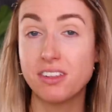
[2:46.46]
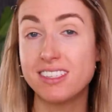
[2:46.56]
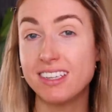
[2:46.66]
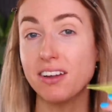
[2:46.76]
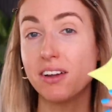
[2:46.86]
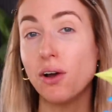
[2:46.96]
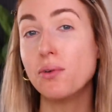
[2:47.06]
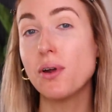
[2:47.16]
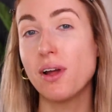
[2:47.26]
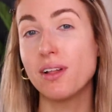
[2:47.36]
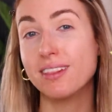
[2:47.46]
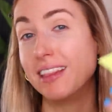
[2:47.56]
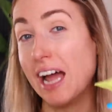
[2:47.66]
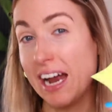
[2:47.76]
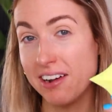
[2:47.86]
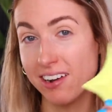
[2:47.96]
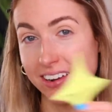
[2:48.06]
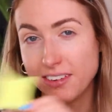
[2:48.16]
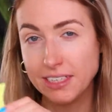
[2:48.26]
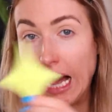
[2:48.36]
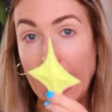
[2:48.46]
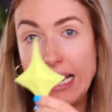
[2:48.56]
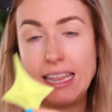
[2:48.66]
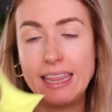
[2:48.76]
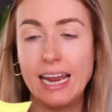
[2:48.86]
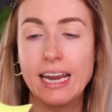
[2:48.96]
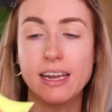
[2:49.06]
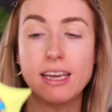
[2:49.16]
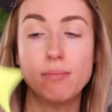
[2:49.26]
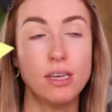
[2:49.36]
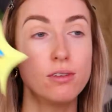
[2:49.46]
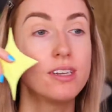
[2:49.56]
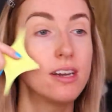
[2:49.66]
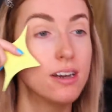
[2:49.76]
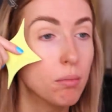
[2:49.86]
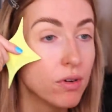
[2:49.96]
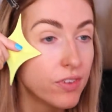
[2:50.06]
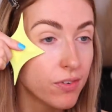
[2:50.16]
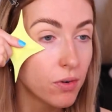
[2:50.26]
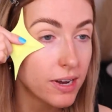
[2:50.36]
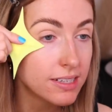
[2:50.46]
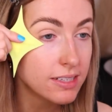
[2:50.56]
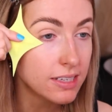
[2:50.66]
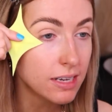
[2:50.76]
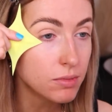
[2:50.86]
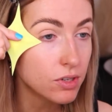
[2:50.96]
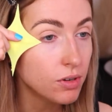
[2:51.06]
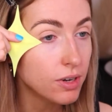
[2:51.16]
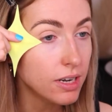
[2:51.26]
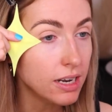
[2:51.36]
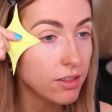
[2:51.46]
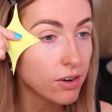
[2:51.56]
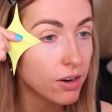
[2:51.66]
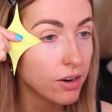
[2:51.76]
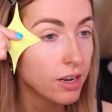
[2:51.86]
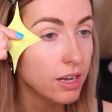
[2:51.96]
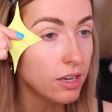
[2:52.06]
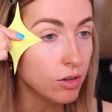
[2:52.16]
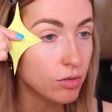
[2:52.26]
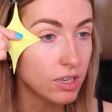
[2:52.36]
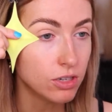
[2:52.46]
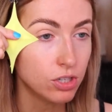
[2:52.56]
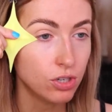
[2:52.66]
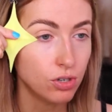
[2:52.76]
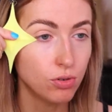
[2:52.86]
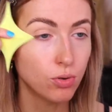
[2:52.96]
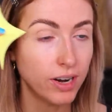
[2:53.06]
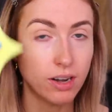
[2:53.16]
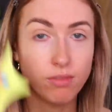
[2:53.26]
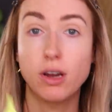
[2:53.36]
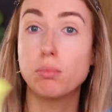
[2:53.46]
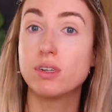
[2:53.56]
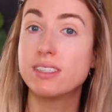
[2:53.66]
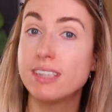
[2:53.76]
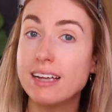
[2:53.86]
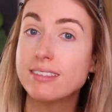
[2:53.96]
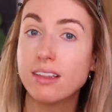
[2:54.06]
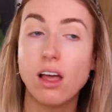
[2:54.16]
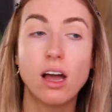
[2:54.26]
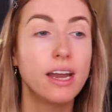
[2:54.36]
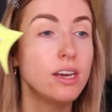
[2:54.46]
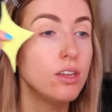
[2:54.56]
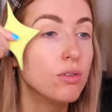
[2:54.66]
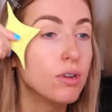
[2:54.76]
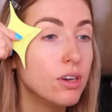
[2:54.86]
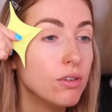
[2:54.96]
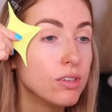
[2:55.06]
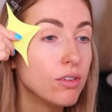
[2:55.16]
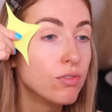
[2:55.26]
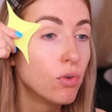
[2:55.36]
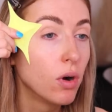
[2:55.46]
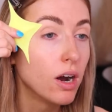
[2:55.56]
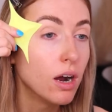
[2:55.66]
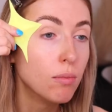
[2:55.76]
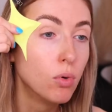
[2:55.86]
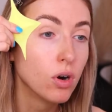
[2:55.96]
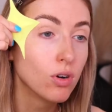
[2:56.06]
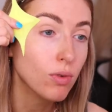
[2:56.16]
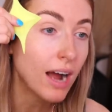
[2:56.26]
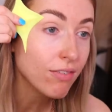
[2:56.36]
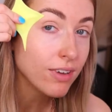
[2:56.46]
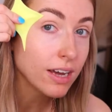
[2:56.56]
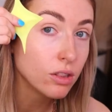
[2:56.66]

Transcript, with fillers: the silicone liner guide thing can be used in a number of different ways it seems. So you can either use it to create a very precise line. You can use it for a more graphic